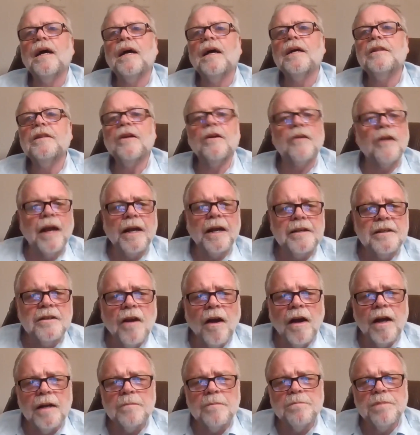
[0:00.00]
There had
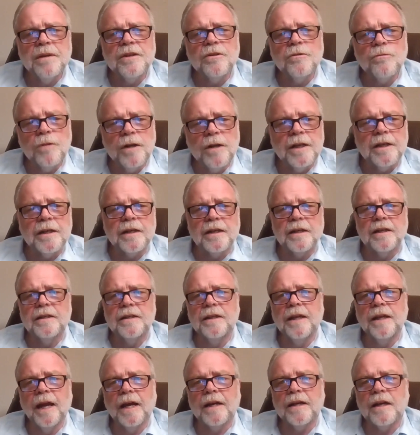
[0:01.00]
not been written
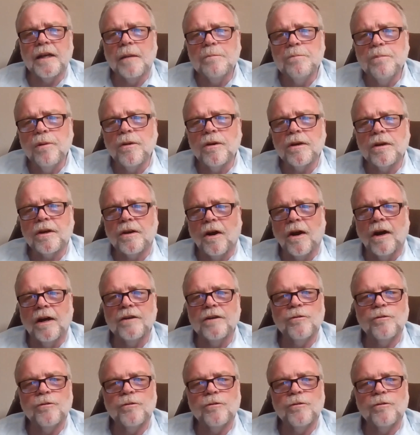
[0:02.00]
yet a book on